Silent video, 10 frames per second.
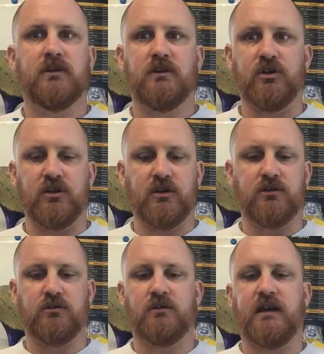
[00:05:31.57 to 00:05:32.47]
you
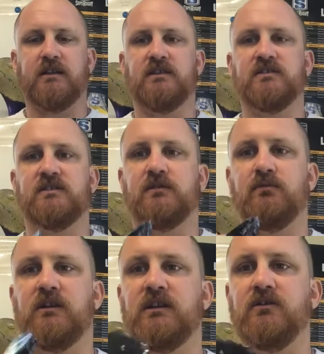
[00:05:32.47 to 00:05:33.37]
can, like, this is a
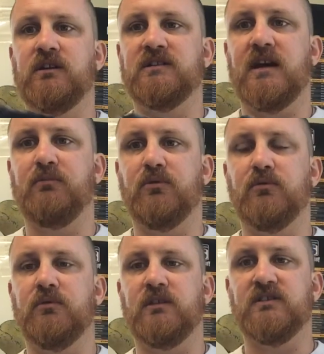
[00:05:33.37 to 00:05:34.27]
really good example.
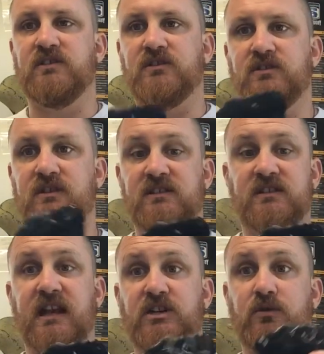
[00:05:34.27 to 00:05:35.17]
This is
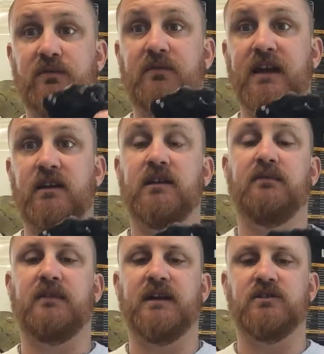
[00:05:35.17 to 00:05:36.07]
the actual flake that
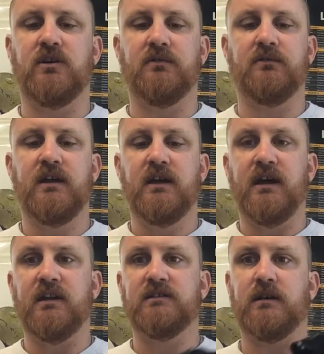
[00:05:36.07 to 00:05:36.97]
flaked off,
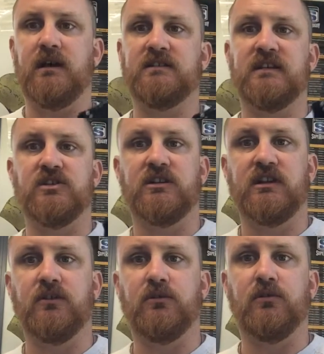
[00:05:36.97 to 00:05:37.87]
and it's
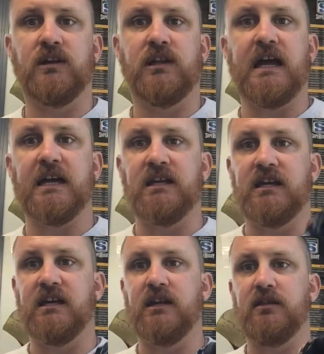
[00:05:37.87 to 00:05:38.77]
essentially already like a
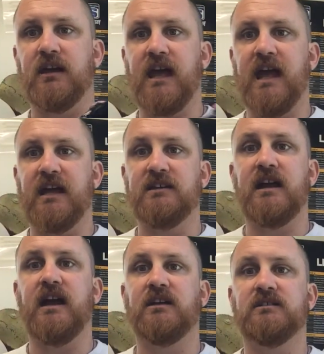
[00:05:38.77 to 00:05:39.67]
Neolithic hand
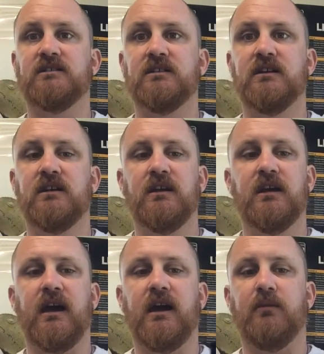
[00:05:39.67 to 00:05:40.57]
axe.
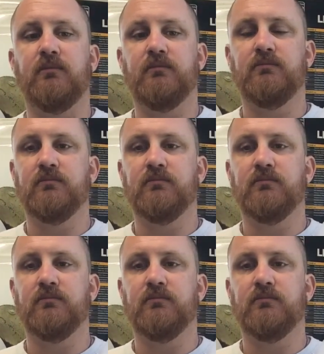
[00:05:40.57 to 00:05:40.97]
And